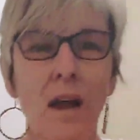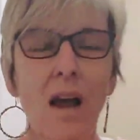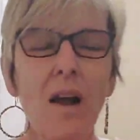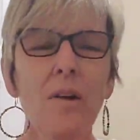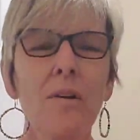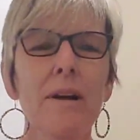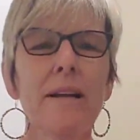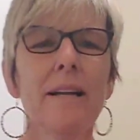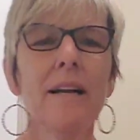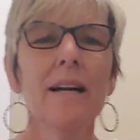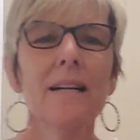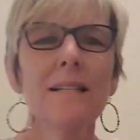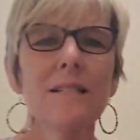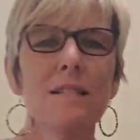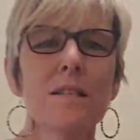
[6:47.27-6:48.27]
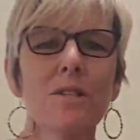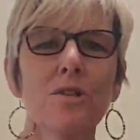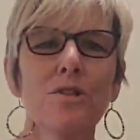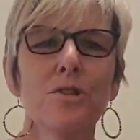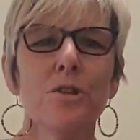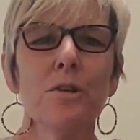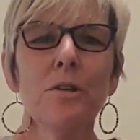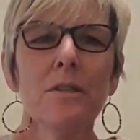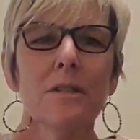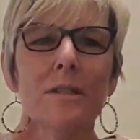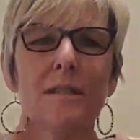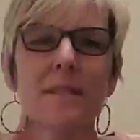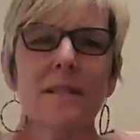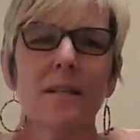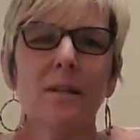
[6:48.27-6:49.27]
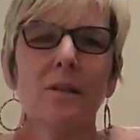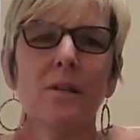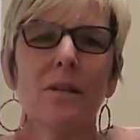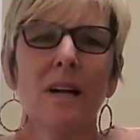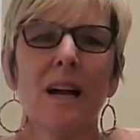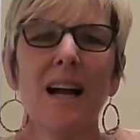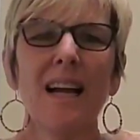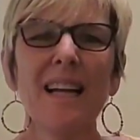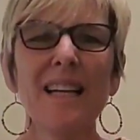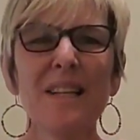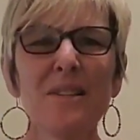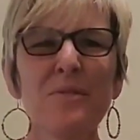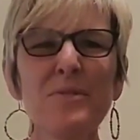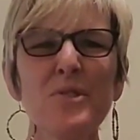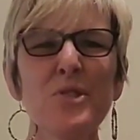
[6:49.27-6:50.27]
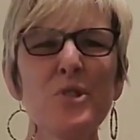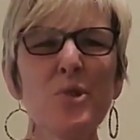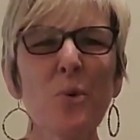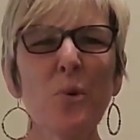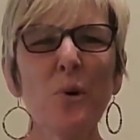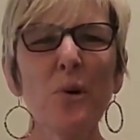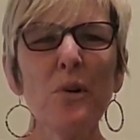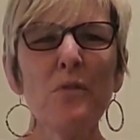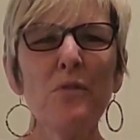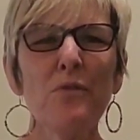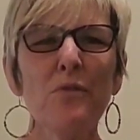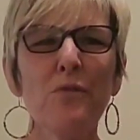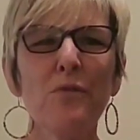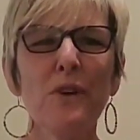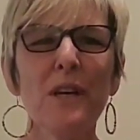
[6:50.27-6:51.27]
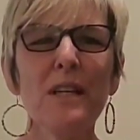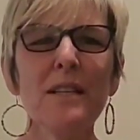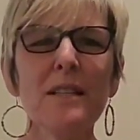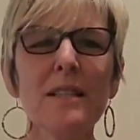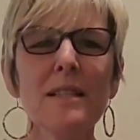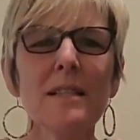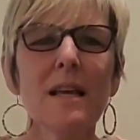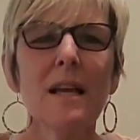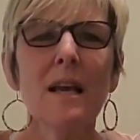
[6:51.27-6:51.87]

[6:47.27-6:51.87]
All right, guys, this shirt still kind of sort of fits.